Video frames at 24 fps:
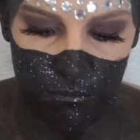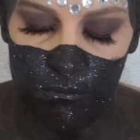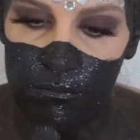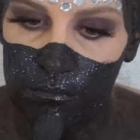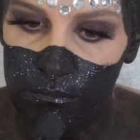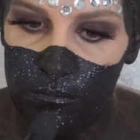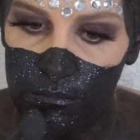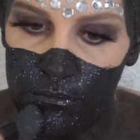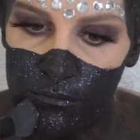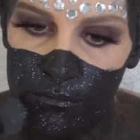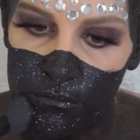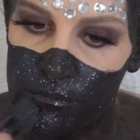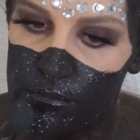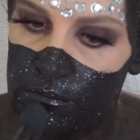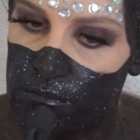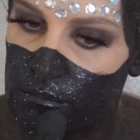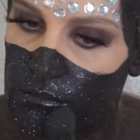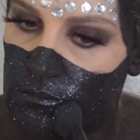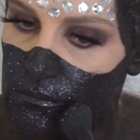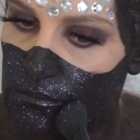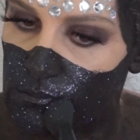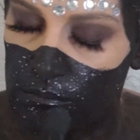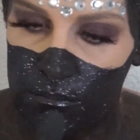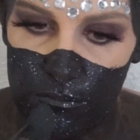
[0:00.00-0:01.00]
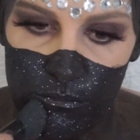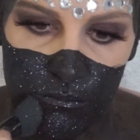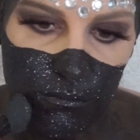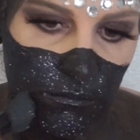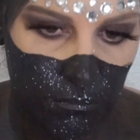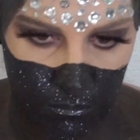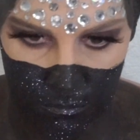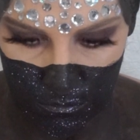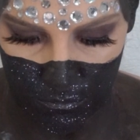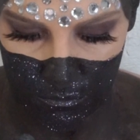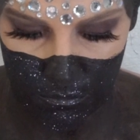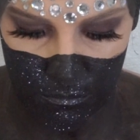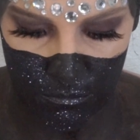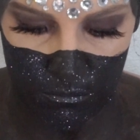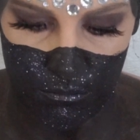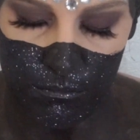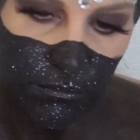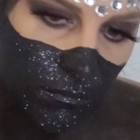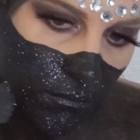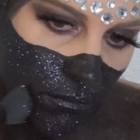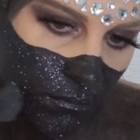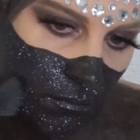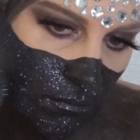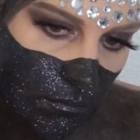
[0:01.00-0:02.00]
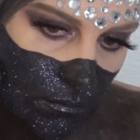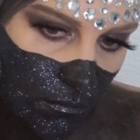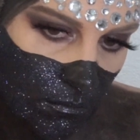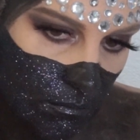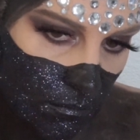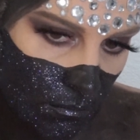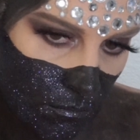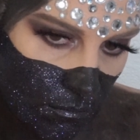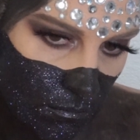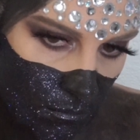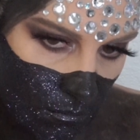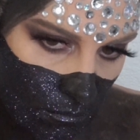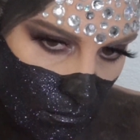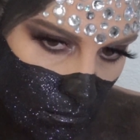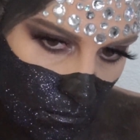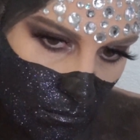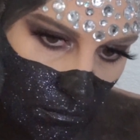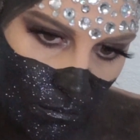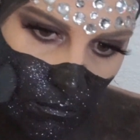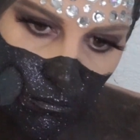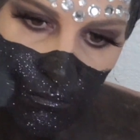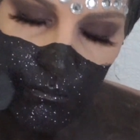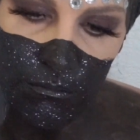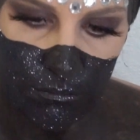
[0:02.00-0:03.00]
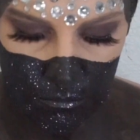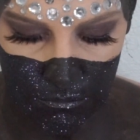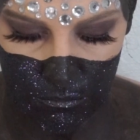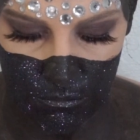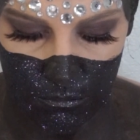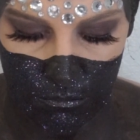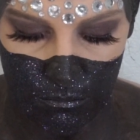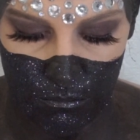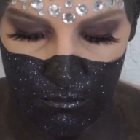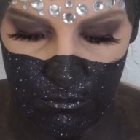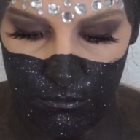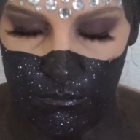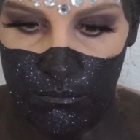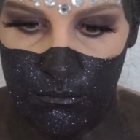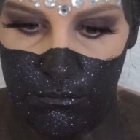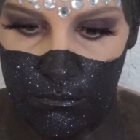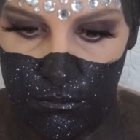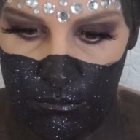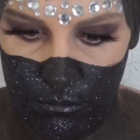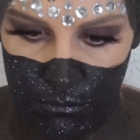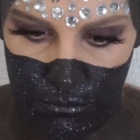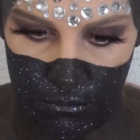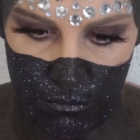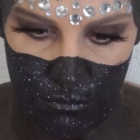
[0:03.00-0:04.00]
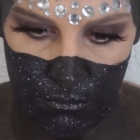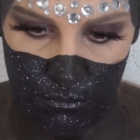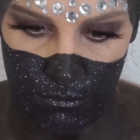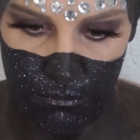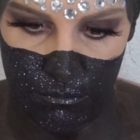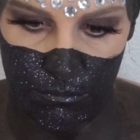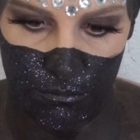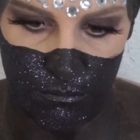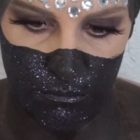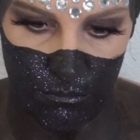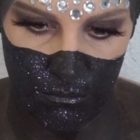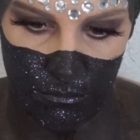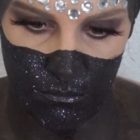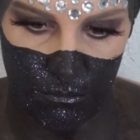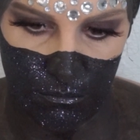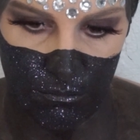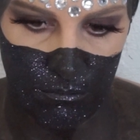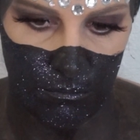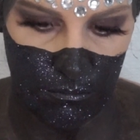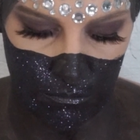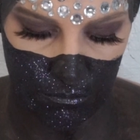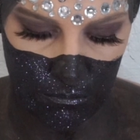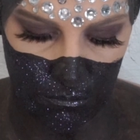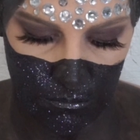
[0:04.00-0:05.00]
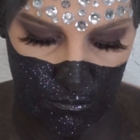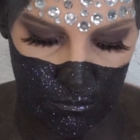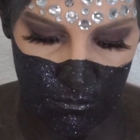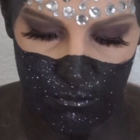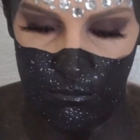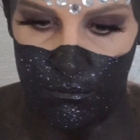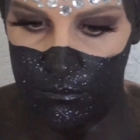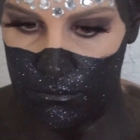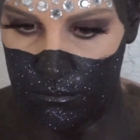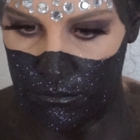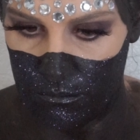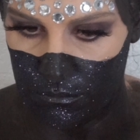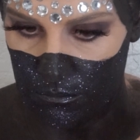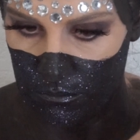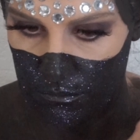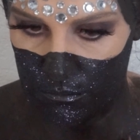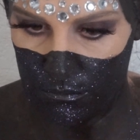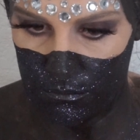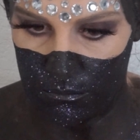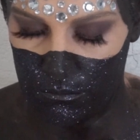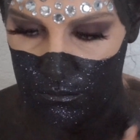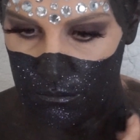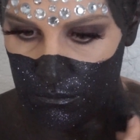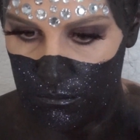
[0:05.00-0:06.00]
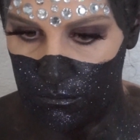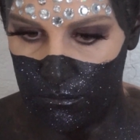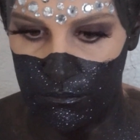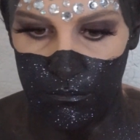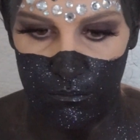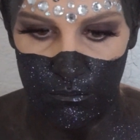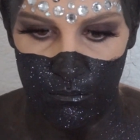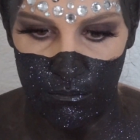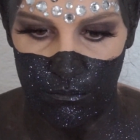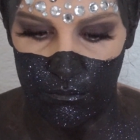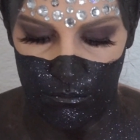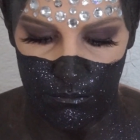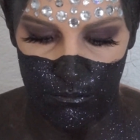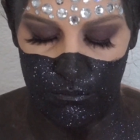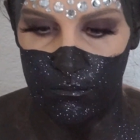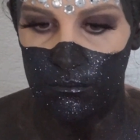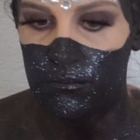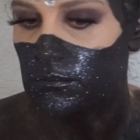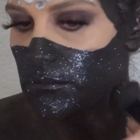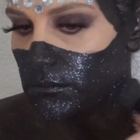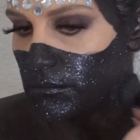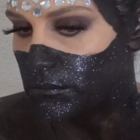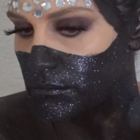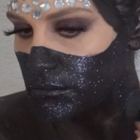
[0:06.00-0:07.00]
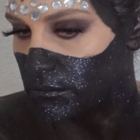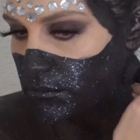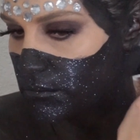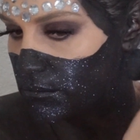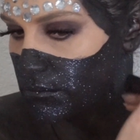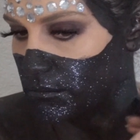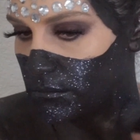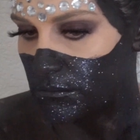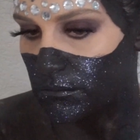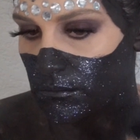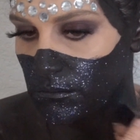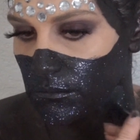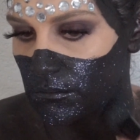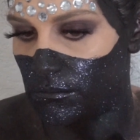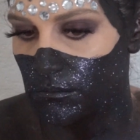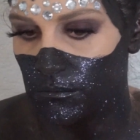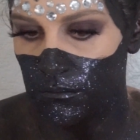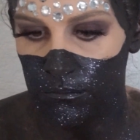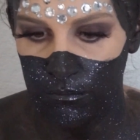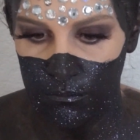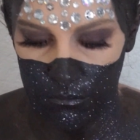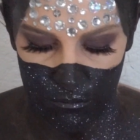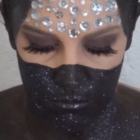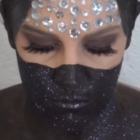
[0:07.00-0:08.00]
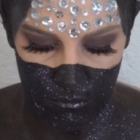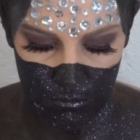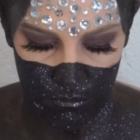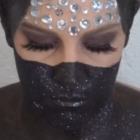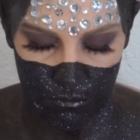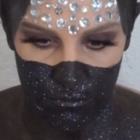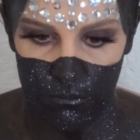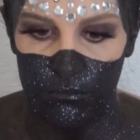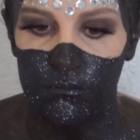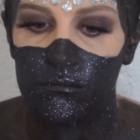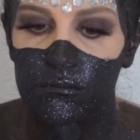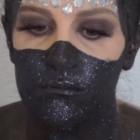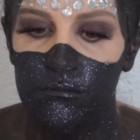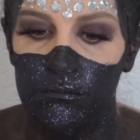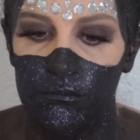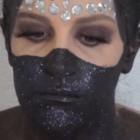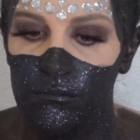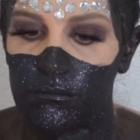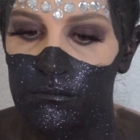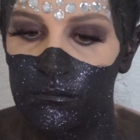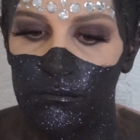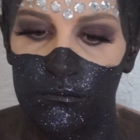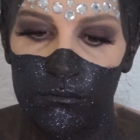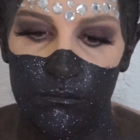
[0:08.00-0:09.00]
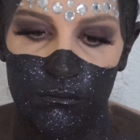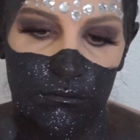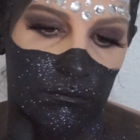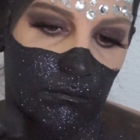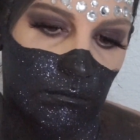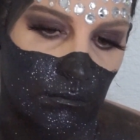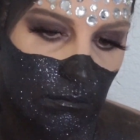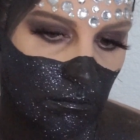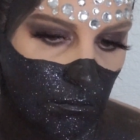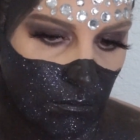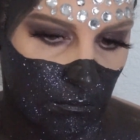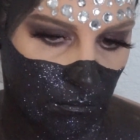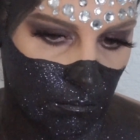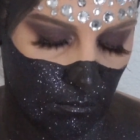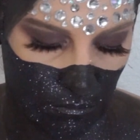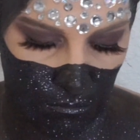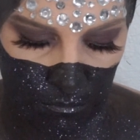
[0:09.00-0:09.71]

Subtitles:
at Walmart again. And I applied this all over wherever I had the black, but not on top, just on my lower half. And